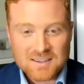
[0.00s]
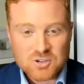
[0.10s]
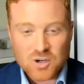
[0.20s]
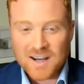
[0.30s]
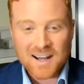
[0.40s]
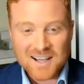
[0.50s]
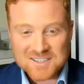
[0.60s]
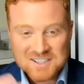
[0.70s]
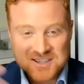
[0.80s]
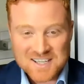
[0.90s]
Trying to
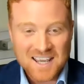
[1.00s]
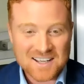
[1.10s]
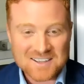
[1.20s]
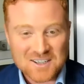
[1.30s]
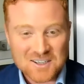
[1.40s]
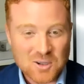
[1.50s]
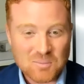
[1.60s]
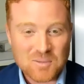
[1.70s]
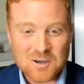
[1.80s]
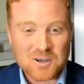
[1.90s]
understand the, the
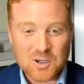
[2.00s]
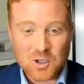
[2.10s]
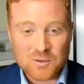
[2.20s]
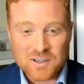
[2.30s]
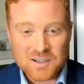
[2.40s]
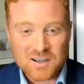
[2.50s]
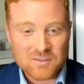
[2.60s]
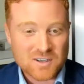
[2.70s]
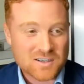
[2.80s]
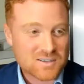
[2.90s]
miracle of a, of
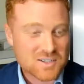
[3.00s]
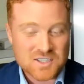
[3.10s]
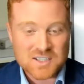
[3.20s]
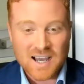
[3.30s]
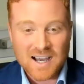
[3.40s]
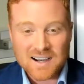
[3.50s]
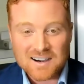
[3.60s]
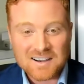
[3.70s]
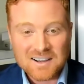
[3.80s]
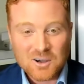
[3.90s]
a
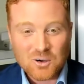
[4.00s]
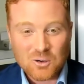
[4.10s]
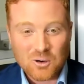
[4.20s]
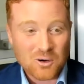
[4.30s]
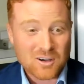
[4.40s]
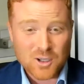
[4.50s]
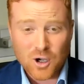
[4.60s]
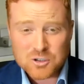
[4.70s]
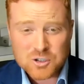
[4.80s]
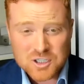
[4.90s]
star or
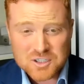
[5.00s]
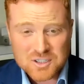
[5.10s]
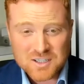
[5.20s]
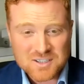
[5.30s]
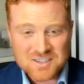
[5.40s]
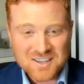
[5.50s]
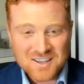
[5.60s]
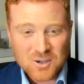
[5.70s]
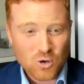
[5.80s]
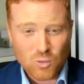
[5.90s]
consciousness
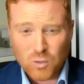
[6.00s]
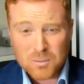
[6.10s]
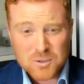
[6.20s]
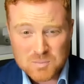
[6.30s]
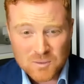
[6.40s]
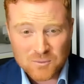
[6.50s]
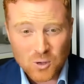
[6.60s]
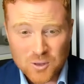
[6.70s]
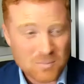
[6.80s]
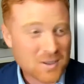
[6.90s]
or what was
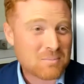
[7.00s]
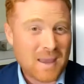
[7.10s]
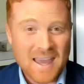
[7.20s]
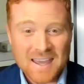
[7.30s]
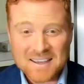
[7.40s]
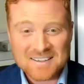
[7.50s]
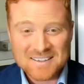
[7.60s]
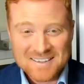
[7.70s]
before the Big Bang